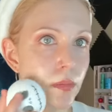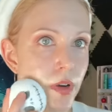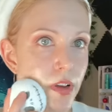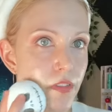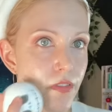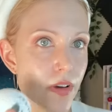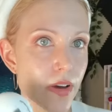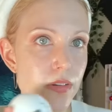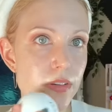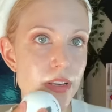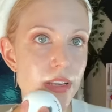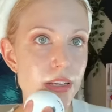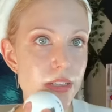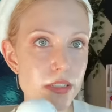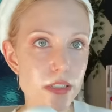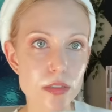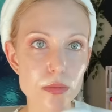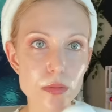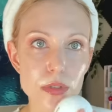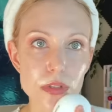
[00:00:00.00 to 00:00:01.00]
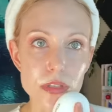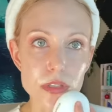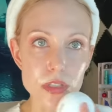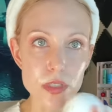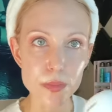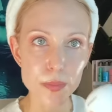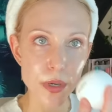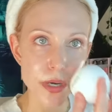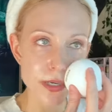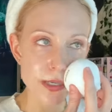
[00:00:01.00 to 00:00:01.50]
my foundation with a
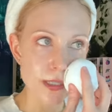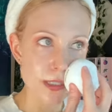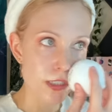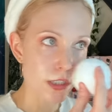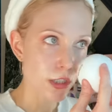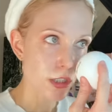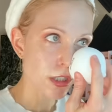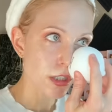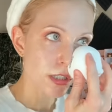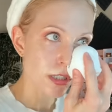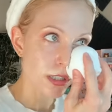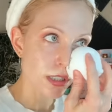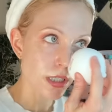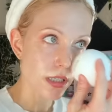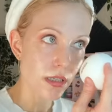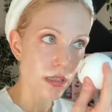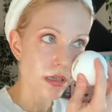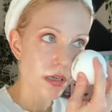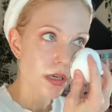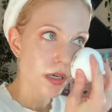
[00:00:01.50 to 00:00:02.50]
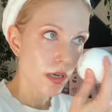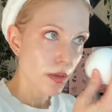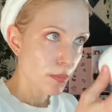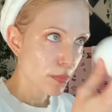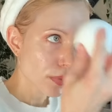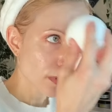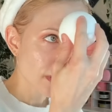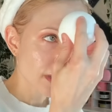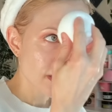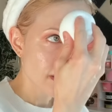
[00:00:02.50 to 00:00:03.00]
sponge just to
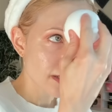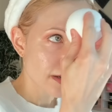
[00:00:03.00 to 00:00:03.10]
blend